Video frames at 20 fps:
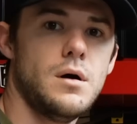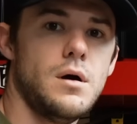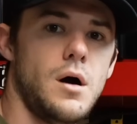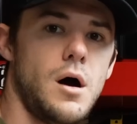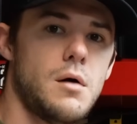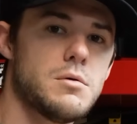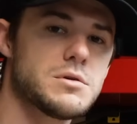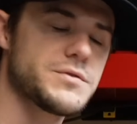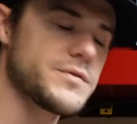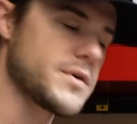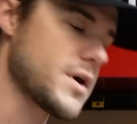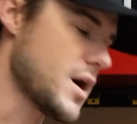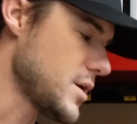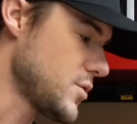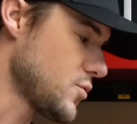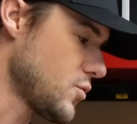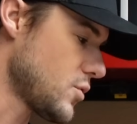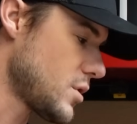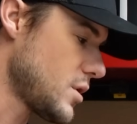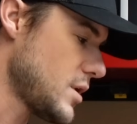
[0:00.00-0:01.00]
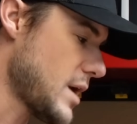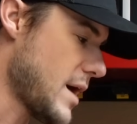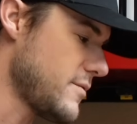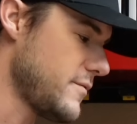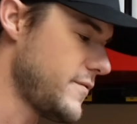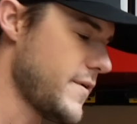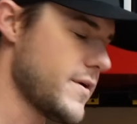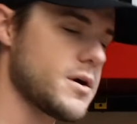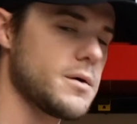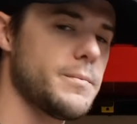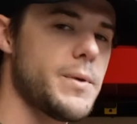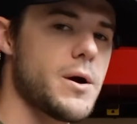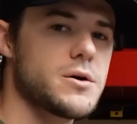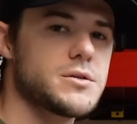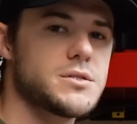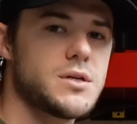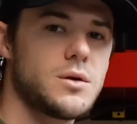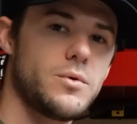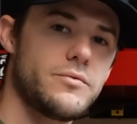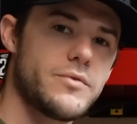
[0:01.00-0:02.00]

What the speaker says: Almost forgot, in order to have a fair comparison,